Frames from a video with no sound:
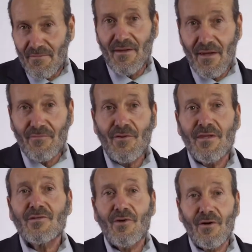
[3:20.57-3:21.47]
even
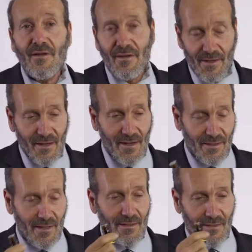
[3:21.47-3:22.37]
this oil, they can
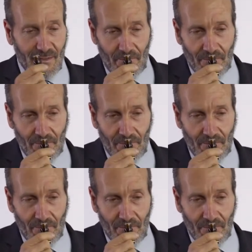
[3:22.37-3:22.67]
take it.